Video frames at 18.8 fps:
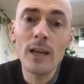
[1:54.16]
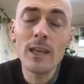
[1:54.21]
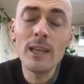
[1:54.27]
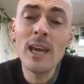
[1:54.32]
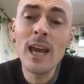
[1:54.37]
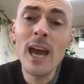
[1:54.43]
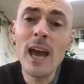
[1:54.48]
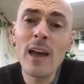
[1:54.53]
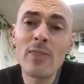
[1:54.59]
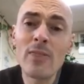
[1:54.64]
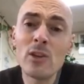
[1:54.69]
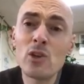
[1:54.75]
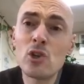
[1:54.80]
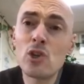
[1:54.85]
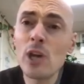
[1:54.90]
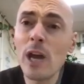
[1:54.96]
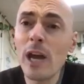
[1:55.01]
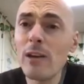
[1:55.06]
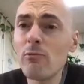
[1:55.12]
yeah,
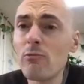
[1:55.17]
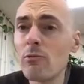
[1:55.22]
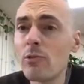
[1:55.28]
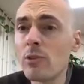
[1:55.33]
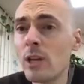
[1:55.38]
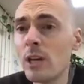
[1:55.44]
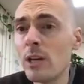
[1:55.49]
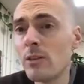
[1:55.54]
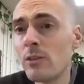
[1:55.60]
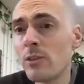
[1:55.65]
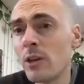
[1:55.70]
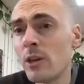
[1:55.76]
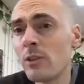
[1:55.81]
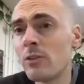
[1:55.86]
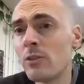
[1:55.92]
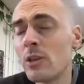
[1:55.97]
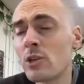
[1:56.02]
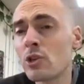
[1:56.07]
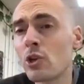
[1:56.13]

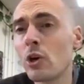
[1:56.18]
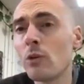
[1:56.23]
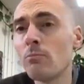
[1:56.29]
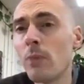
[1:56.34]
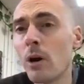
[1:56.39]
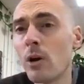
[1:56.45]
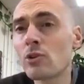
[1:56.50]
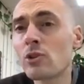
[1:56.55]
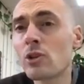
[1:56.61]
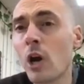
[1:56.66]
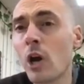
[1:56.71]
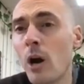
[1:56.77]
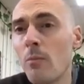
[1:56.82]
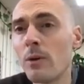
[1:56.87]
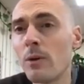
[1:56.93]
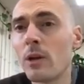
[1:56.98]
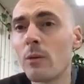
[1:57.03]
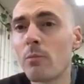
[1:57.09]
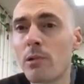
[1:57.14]
the sort of most
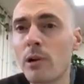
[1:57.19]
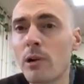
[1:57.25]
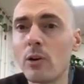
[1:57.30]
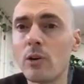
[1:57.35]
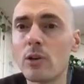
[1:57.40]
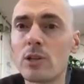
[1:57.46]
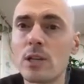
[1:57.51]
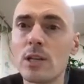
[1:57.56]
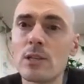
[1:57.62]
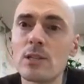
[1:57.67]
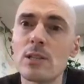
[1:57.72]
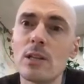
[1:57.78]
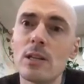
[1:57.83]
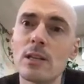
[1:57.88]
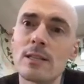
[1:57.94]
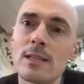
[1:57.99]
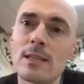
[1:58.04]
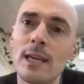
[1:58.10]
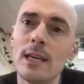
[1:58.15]
common approach is that
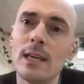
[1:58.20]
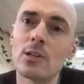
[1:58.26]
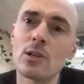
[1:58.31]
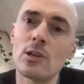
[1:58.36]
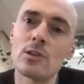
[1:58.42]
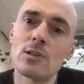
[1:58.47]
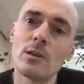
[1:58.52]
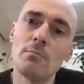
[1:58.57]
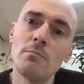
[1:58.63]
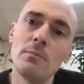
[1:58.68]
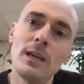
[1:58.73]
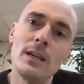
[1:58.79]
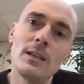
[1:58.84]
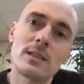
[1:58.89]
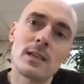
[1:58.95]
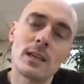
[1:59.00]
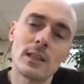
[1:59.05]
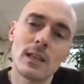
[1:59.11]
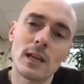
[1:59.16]
the teachers are
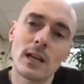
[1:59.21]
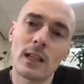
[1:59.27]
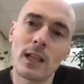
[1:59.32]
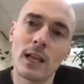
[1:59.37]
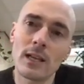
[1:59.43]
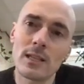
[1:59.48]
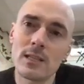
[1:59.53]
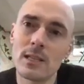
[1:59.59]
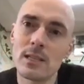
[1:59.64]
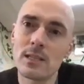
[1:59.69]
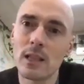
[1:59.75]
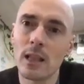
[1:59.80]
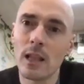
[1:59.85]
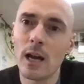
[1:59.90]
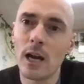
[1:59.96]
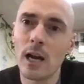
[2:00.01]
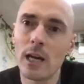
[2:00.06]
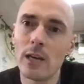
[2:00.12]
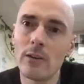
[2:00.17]
meeting the classes
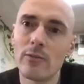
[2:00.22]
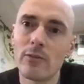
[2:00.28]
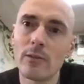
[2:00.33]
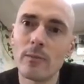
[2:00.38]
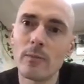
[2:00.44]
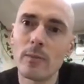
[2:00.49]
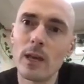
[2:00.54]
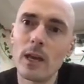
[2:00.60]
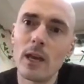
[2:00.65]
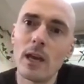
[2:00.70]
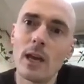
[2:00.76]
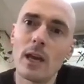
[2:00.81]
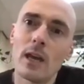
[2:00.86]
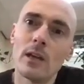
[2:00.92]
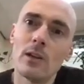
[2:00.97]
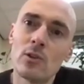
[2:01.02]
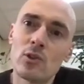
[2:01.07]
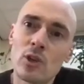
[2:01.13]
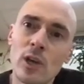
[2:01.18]
live,
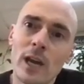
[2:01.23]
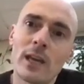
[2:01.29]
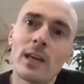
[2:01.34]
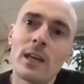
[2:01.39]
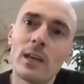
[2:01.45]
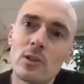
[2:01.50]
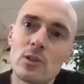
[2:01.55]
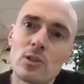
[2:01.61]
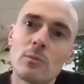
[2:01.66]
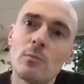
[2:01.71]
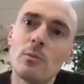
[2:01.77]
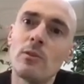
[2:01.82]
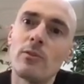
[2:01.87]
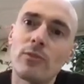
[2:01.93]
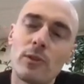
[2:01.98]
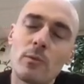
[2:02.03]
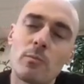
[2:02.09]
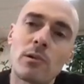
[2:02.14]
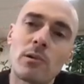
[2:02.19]
checking some
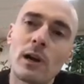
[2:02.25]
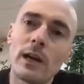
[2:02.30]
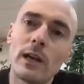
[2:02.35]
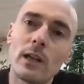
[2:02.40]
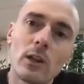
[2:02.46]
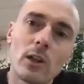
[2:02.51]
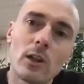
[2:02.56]
of the prior